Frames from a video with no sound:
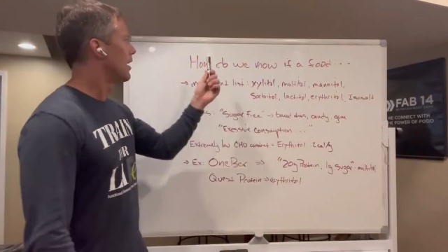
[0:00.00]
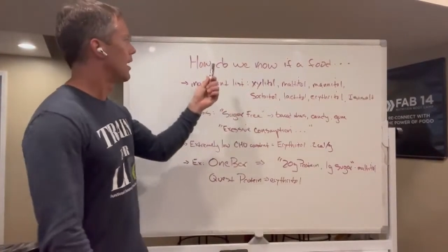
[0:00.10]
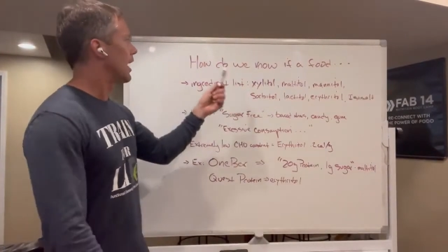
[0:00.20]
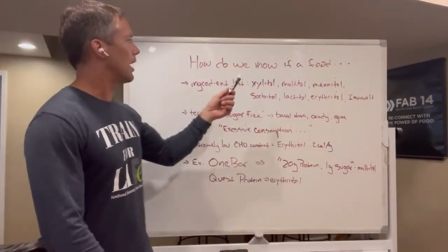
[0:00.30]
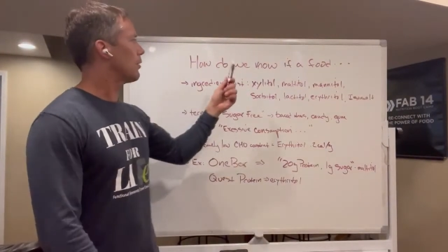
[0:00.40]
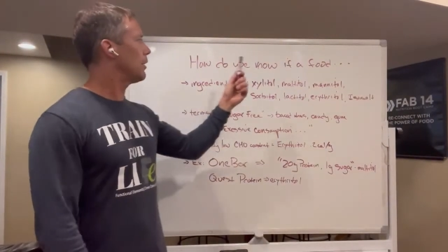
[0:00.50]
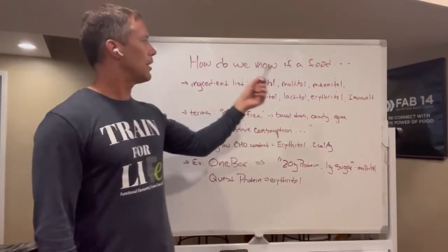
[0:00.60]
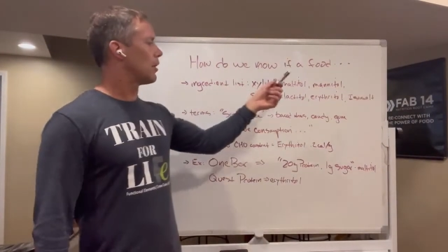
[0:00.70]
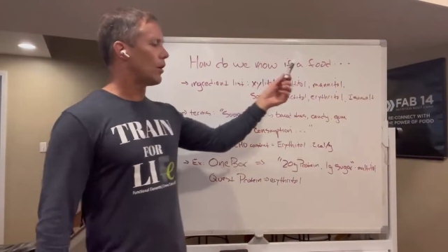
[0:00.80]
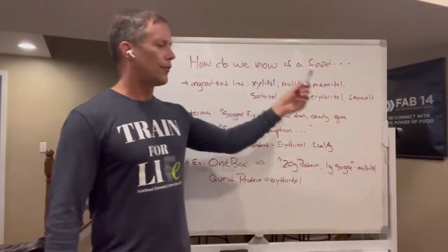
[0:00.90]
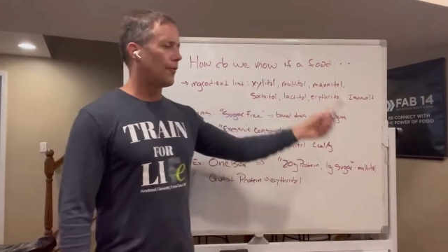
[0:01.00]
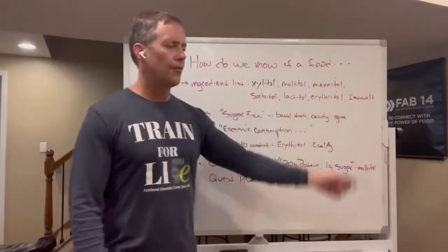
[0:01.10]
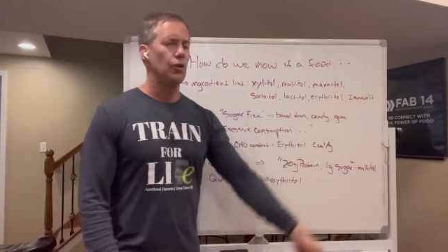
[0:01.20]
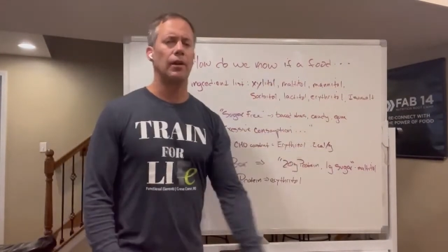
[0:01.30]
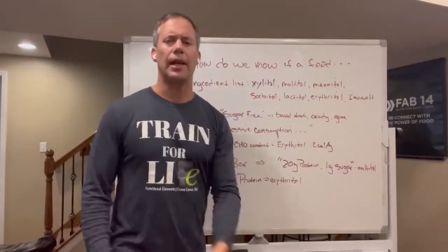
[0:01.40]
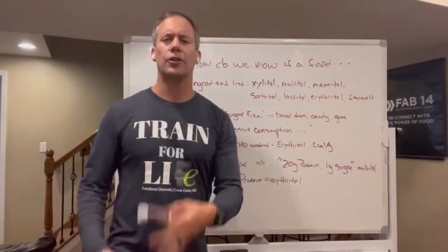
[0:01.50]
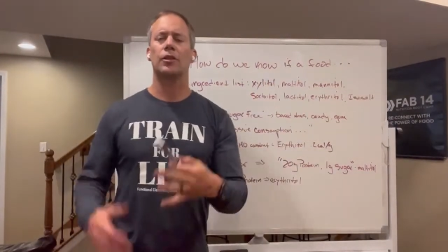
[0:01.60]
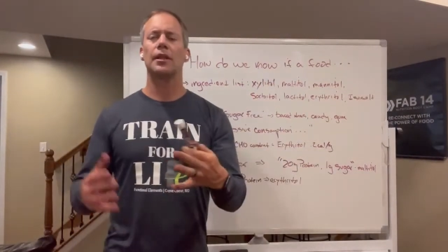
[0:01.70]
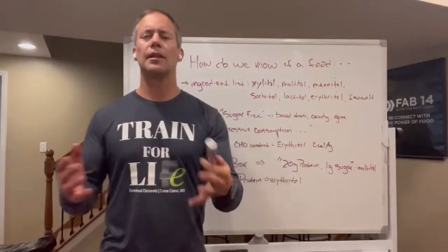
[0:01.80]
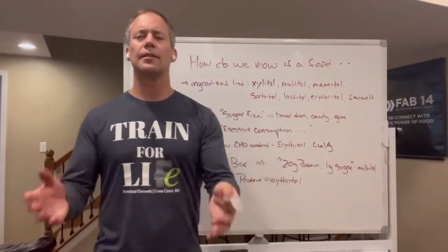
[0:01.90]
How do we know if a food
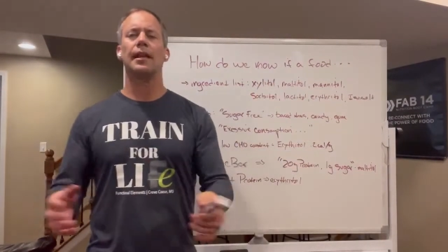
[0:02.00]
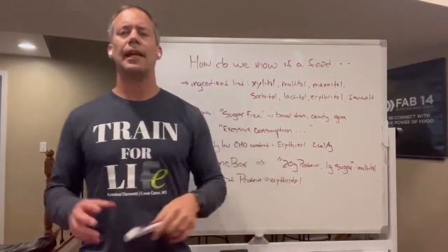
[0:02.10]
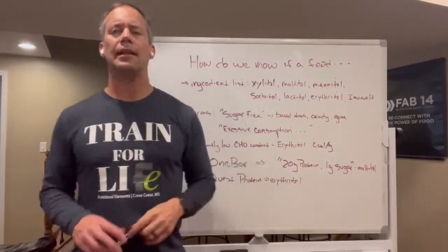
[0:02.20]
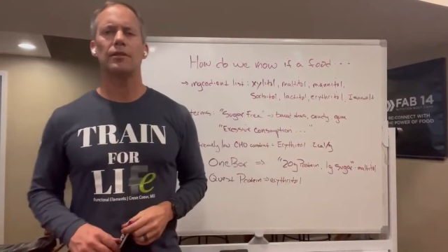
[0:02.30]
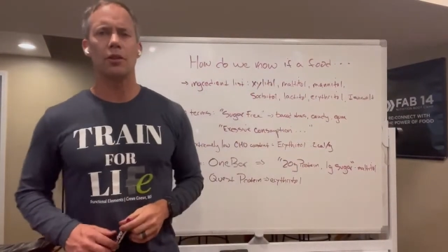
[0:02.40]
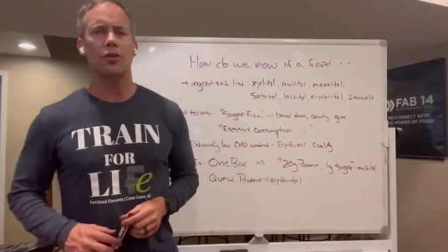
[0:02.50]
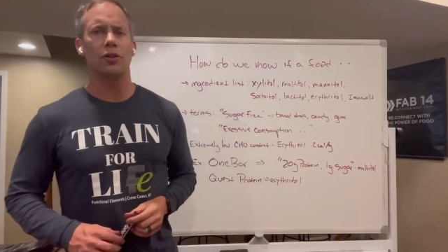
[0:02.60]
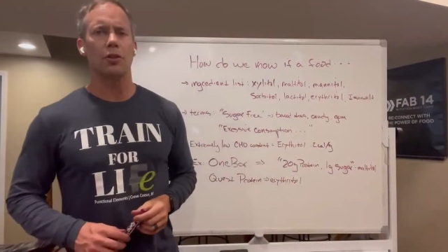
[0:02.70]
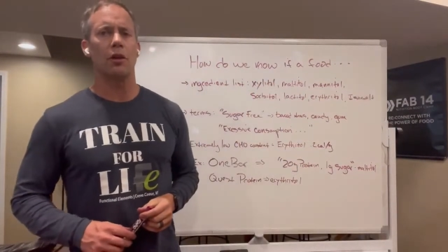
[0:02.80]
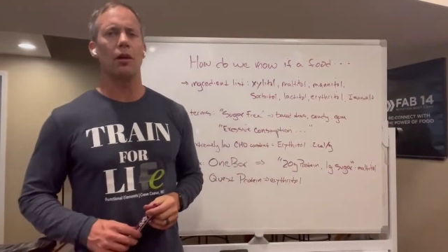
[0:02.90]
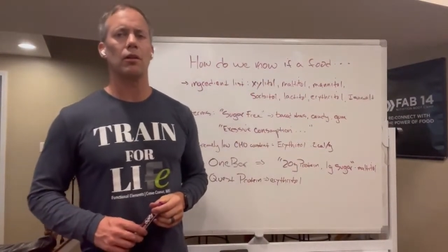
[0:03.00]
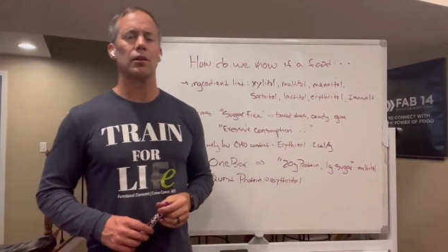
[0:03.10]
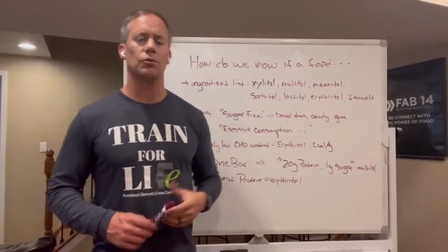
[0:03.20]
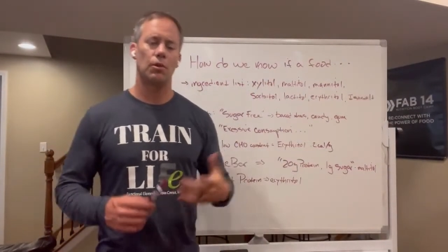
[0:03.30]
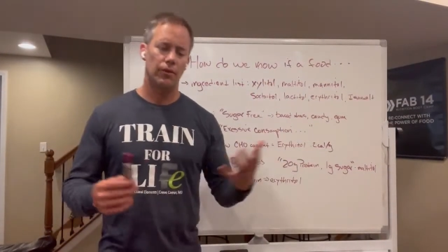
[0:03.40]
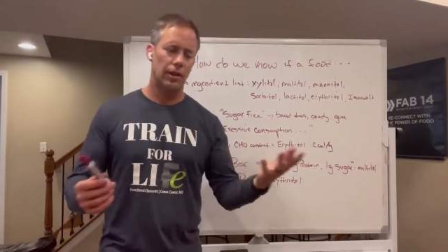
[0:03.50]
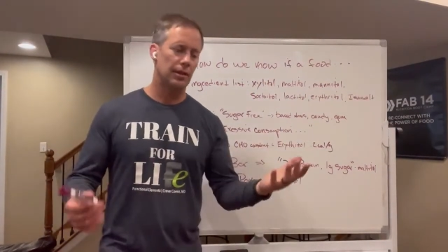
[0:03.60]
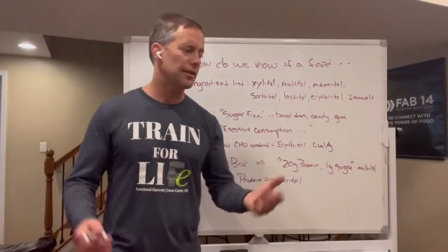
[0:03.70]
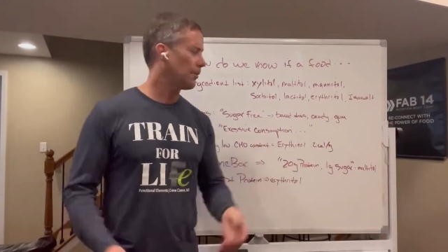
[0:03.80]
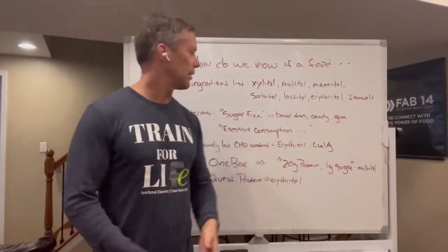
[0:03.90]
actually contains sugar alcohols? Well, very
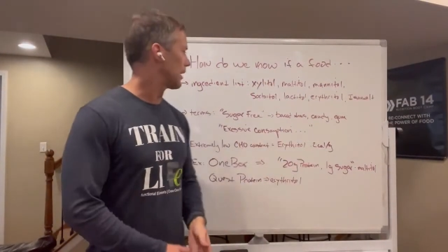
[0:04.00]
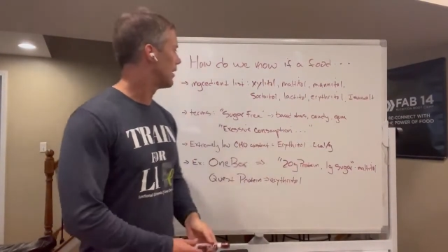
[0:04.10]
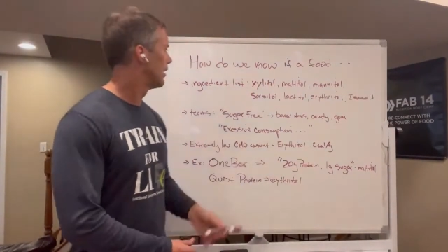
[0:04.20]
simply.